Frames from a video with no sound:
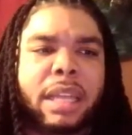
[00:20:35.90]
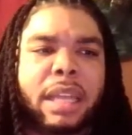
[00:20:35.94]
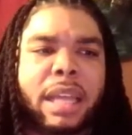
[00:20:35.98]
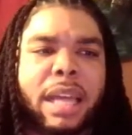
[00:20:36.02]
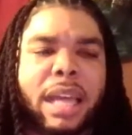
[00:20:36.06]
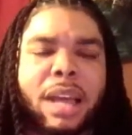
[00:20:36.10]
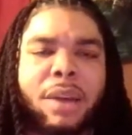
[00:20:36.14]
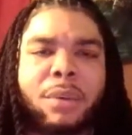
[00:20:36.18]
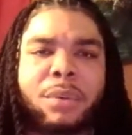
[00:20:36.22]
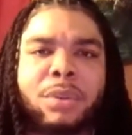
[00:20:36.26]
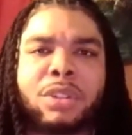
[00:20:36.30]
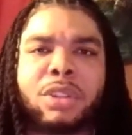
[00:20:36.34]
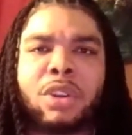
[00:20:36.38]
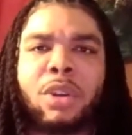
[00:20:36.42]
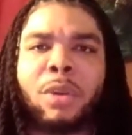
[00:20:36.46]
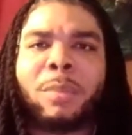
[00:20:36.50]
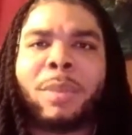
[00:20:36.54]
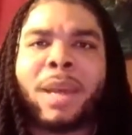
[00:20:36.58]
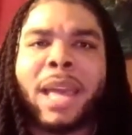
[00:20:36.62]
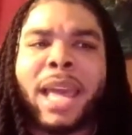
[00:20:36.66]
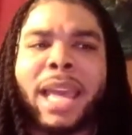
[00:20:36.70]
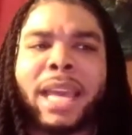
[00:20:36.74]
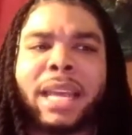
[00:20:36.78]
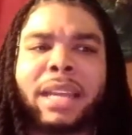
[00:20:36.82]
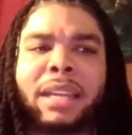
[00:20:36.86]

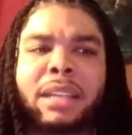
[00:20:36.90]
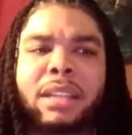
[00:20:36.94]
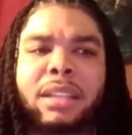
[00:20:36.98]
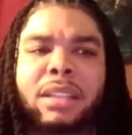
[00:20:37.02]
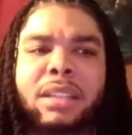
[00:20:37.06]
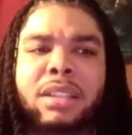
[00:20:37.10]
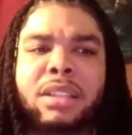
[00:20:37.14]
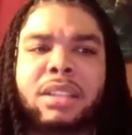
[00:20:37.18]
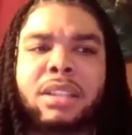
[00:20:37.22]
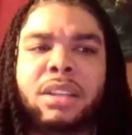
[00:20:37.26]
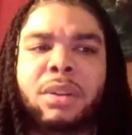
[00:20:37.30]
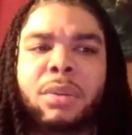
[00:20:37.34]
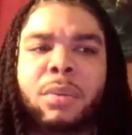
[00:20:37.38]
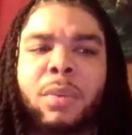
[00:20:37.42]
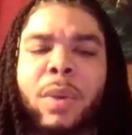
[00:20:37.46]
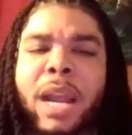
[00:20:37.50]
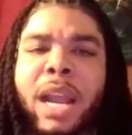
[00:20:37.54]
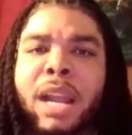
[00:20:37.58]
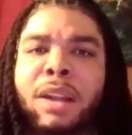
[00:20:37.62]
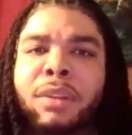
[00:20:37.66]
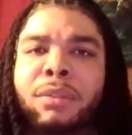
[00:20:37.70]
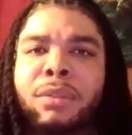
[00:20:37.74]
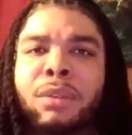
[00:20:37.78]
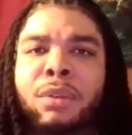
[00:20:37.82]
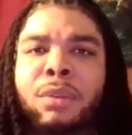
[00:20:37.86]
back to
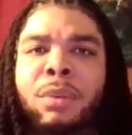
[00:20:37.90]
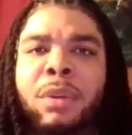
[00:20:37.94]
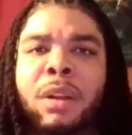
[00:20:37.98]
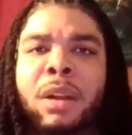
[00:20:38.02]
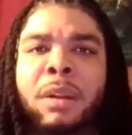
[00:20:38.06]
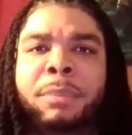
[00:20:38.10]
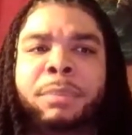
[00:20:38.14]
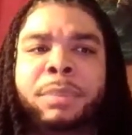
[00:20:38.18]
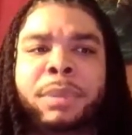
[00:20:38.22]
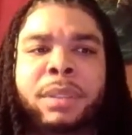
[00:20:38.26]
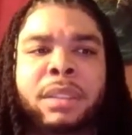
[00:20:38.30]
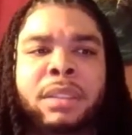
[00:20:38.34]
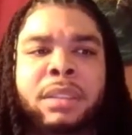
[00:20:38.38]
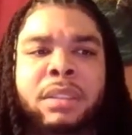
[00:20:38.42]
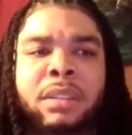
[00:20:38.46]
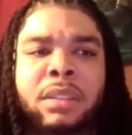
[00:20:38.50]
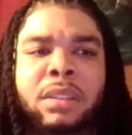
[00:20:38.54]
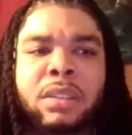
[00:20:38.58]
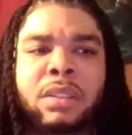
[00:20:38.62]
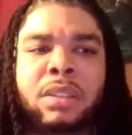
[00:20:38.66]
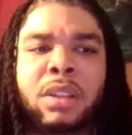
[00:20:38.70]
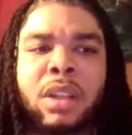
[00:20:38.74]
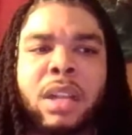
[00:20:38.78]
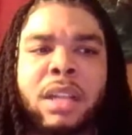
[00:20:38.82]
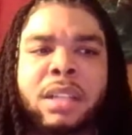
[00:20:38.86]
where I grew up,
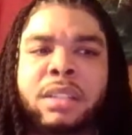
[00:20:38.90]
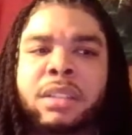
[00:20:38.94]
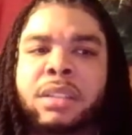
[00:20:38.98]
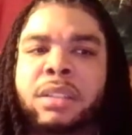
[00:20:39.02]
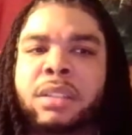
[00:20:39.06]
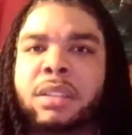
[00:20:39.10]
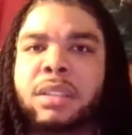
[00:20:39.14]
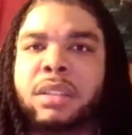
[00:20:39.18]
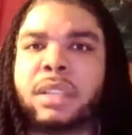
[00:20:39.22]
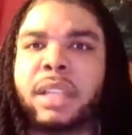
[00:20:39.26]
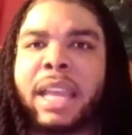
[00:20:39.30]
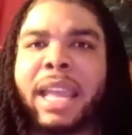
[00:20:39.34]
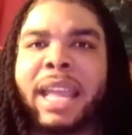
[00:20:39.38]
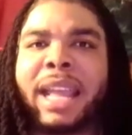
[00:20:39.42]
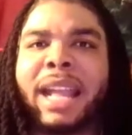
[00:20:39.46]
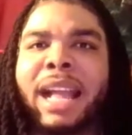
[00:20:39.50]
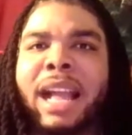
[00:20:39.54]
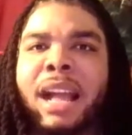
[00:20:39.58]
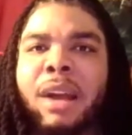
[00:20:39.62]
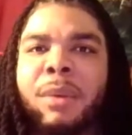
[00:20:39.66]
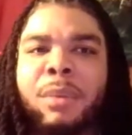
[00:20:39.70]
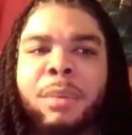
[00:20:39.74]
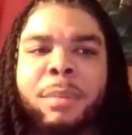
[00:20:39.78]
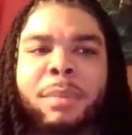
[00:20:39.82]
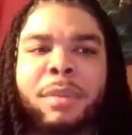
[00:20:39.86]
and I just hang
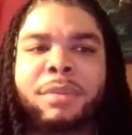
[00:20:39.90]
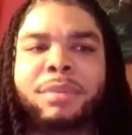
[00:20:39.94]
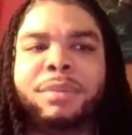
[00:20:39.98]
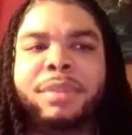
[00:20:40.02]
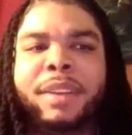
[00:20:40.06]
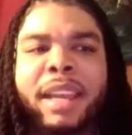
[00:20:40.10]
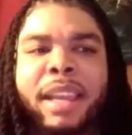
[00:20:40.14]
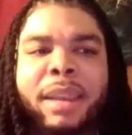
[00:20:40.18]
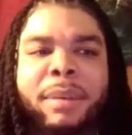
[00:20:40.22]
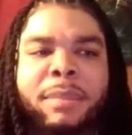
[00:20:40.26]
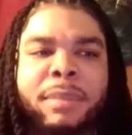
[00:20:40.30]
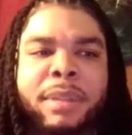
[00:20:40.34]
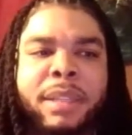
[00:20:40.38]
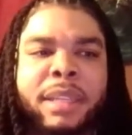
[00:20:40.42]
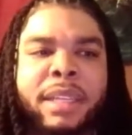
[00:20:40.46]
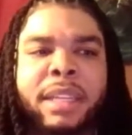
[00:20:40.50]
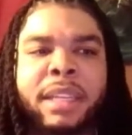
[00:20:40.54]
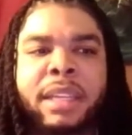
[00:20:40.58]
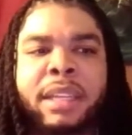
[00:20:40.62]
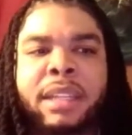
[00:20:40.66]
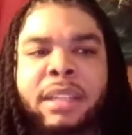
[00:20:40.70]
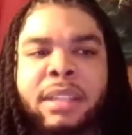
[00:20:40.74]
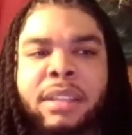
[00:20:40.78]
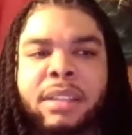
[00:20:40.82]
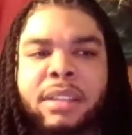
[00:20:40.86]
out with my
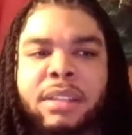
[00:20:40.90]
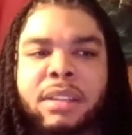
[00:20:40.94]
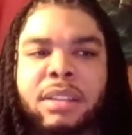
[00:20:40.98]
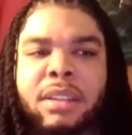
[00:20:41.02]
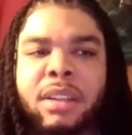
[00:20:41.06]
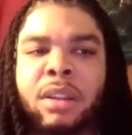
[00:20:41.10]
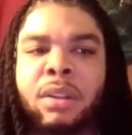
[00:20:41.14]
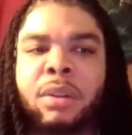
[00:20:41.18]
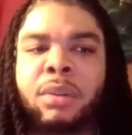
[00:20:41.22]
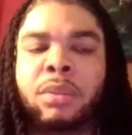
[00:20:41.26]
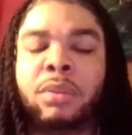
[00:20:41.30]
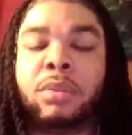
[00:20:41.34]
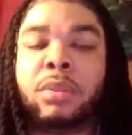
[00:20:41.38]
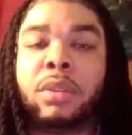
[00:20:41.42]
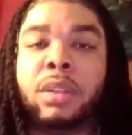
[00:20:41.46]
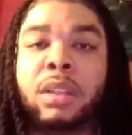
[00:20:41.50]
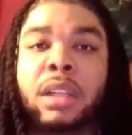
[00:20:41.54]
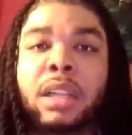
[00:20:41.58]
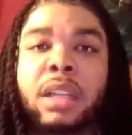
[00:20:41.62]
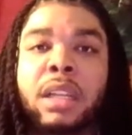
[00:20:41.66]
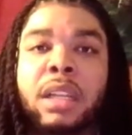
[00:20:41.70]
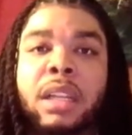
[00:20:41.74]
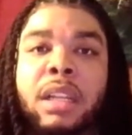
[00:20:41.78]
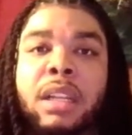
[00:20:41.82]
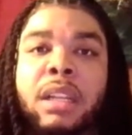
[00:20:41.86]
family, and
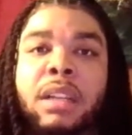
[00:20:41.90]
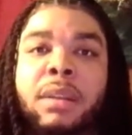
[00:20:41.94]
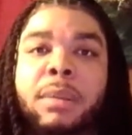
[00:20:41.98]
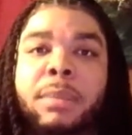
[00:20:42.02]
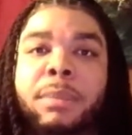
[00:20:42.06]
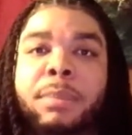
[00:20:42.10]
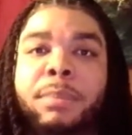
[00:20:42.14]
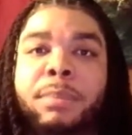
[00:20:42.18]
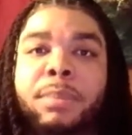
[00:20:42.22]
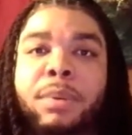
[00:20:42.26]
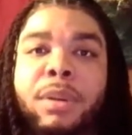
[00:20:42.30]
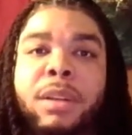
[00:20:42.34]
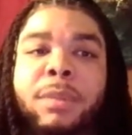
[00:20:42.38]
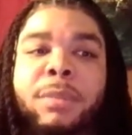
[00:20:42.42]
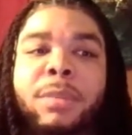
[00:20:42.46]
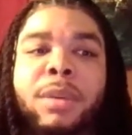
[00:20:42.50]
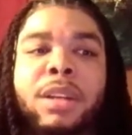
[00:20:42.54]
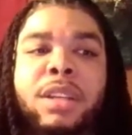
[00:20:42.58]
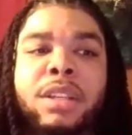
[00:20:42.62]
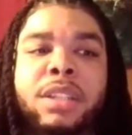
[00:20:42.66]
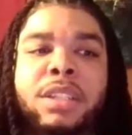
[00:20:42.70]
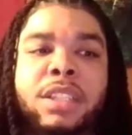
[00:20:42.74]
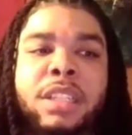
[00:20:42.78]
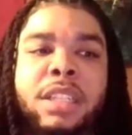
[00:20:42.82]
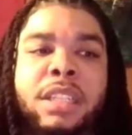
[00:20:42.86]
pretty
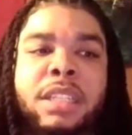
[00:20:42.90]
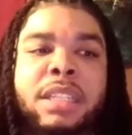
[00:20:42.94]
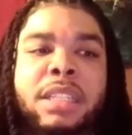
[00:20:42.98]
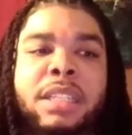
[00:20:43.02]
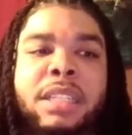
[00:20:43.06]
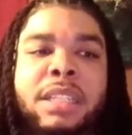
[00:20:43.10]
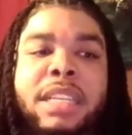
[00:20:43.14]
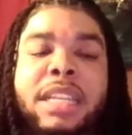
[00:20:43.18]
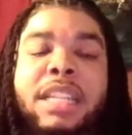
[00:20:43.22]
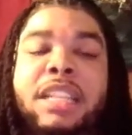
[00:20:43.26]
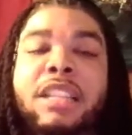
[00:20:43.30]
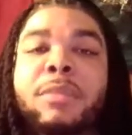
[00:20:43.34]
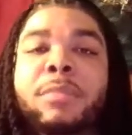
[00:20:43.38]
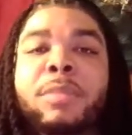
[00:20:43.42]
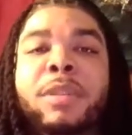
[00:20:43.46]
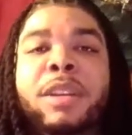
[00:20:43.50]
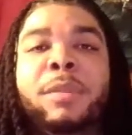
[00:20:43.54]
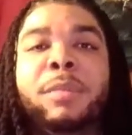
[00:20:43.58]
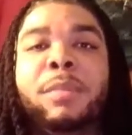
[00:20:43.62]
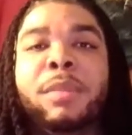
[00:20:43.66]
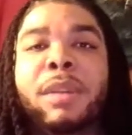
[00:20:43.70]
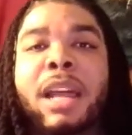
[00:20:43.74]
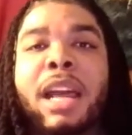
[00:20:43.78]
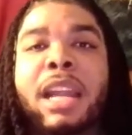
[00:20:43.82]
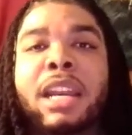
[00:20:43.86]
much just see the
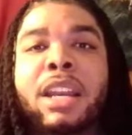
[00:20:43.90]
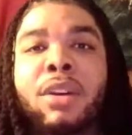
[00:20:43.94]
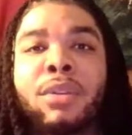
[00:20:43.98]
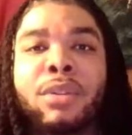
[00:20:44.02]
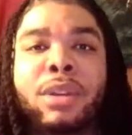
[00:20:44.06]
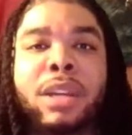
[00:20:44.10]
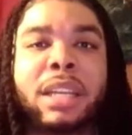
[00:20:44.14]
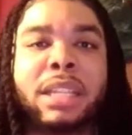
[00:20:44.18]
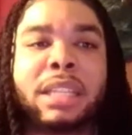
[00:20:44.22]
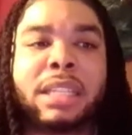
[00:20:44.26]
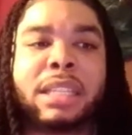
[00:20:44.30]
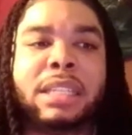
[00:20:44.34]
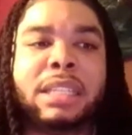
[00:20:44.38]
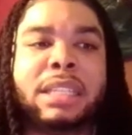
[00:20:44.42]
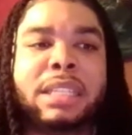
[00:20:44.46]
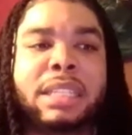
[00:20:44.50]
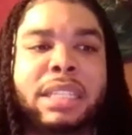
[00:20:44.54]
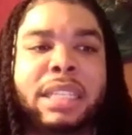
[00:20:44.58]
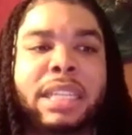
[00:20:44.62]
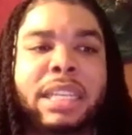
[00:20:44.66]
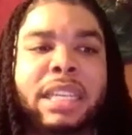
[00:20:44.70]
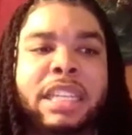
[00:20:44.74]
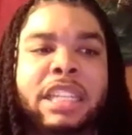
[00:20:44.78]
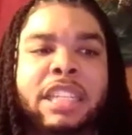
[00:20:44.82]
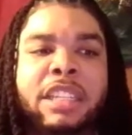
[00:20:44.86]
people I don't get to
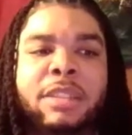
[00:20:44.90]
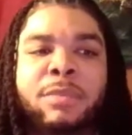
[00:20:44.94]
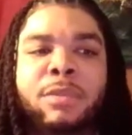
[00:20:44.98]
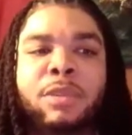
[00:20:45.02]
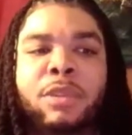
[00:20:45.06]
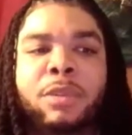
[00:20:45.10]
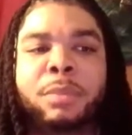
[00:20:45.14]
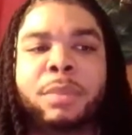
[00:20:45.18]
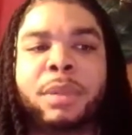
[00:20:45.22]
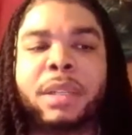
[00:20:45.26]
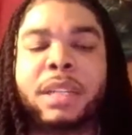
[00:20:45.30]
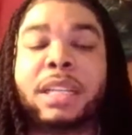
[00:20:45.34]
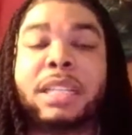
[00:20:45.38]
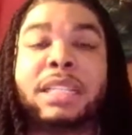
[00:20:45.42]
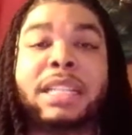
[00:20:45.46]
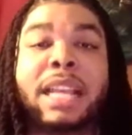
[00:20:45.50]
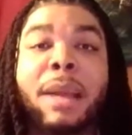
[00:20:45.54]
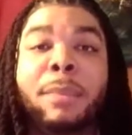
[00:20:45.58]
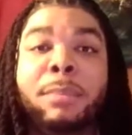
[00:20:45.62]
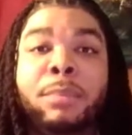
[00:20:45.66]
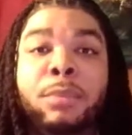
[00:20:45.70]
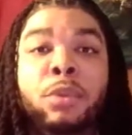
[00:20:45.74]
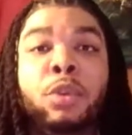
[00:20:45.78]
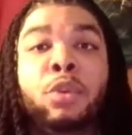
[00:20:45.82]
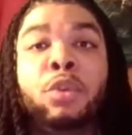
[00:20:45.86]
see anymore because I
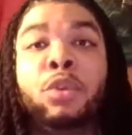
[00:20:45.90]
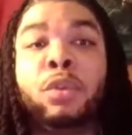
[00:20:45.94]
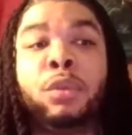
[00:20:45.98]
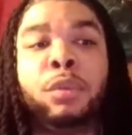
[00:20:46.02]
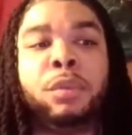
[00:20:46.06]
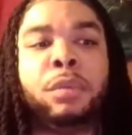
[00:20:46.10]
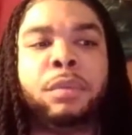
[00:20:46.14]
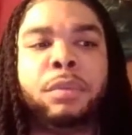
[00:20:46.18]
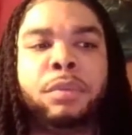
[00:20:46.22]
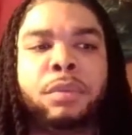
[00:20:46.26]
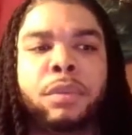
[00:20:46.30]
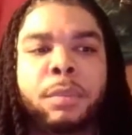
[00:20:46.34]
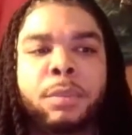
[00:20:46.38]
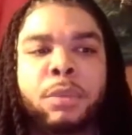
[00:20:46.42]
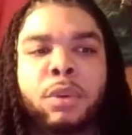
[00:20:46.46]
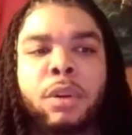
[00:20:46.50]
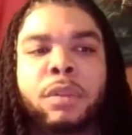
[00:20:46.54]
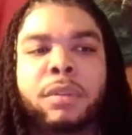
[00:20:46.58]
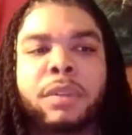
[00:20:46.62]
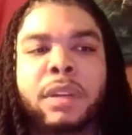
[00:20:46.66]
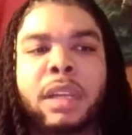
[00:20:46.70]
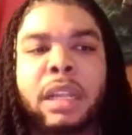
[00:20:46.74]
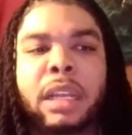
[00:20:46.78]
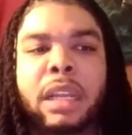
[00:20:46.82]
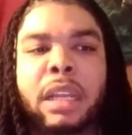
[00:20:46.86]
moved from
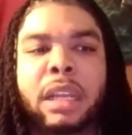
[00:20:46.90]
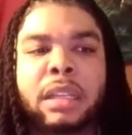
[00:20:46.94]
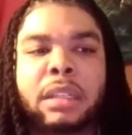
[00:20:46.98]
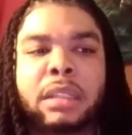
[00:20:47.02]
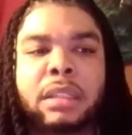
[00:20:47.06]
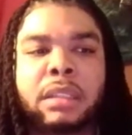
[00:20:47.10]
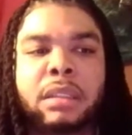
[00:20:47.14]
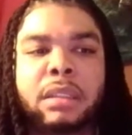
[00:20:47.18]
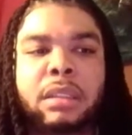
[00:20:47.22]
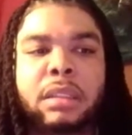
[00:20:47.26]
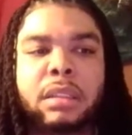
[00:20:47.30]
North Carolina.